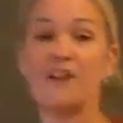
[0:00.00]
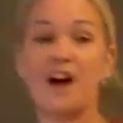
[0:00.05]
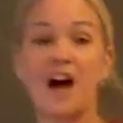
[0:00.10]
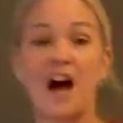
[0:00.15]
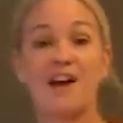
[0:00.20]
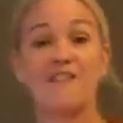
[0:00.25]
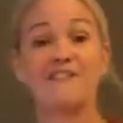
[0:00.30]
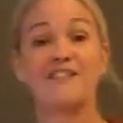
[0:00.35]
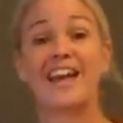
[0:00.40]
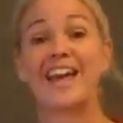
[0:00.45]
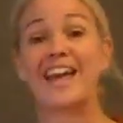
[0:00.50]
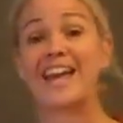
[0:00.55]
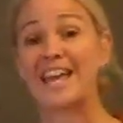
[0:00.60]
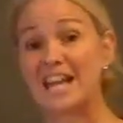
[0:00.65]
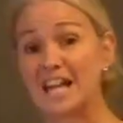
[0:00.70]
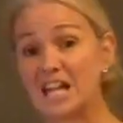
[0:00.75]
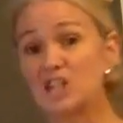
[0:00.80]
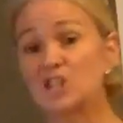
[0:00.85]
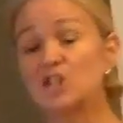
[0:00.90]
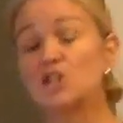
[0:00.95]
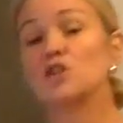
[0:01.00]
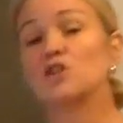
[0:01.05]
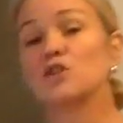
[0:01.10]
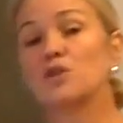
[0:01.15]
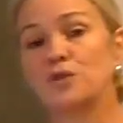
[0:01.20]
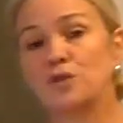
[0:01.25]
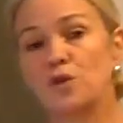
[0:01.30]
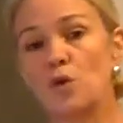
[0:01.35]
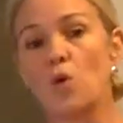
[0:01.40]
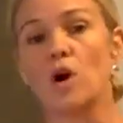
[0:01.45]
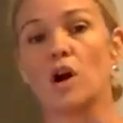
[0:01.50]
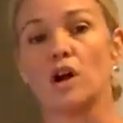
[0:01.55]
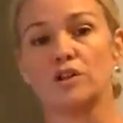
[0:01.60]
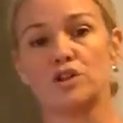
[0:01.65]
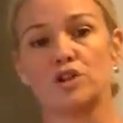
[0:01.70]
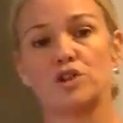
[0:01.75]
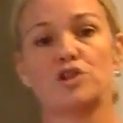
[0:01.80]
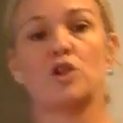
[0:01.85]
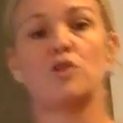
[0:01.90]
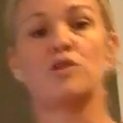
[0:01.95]
5 and the 4 to
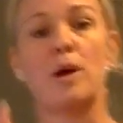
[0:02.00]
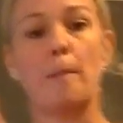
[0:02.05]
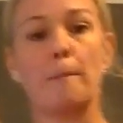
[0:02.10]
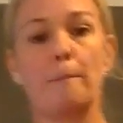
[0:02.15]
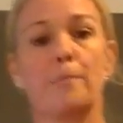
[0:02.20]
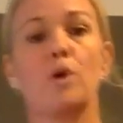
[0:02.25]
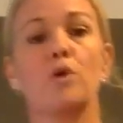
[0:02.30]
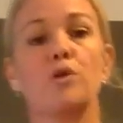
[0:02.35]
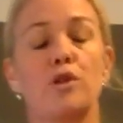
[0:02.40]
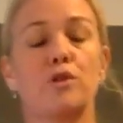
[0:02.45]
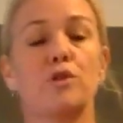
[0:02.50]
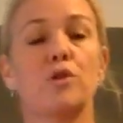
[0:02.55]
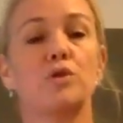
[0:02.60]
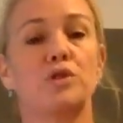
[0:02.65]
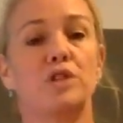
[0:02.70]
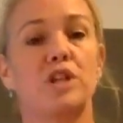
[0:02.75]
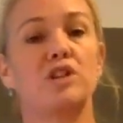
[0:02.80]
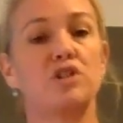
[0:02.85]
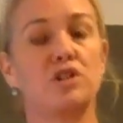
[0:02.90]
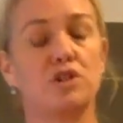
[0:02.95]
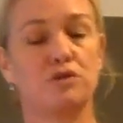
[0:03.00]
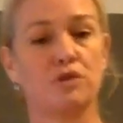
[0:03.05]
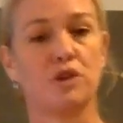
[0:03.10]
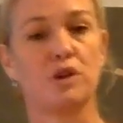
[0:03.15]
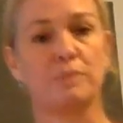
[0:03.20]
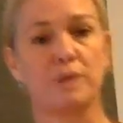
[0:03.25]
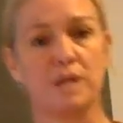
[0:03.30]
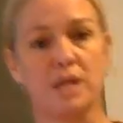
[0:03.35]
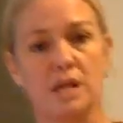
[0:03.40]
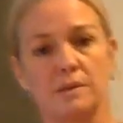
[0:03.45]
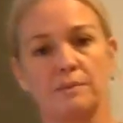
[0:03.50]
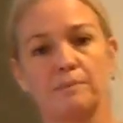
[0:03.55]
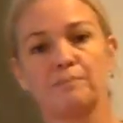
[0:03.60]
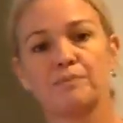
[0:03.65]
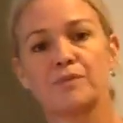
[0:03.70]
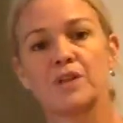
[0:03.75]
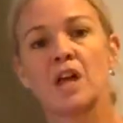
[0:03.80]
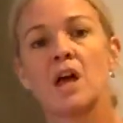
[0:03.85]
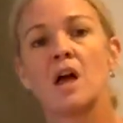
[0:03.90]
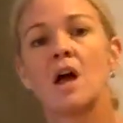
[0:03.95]
show that both of those digits repeat.
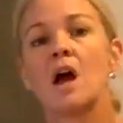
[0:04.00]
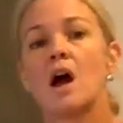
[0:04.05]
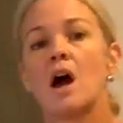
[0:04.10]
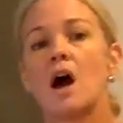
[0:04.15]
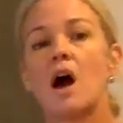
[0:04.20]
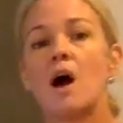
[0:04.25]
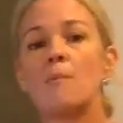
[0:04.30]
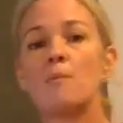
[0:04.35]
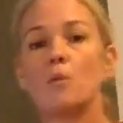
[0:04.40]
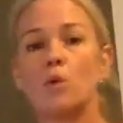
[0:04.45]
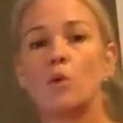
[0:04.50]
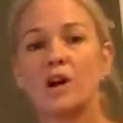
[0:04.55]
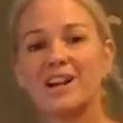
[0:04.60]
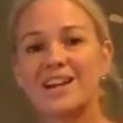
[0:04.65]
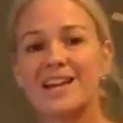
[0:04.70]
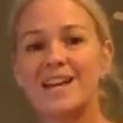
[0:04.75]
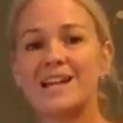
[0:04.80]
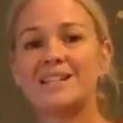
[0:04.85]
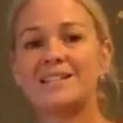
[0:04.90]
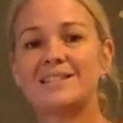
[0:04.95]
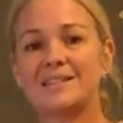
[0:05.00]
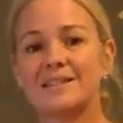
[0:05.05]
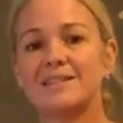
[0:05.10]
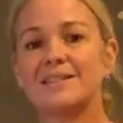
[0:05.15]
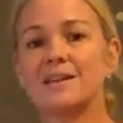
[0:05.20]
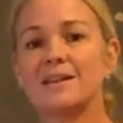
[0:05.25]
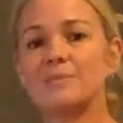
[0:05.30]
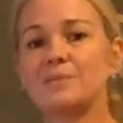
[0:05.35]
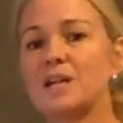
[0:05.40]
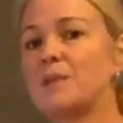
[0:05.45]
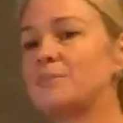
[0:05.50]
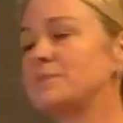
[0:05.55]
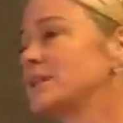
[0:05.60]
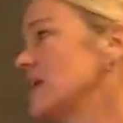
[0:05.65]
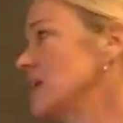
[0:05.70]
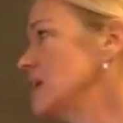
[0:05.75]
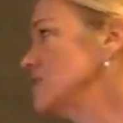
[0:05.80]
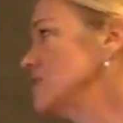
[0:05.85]
Where kids sometimes get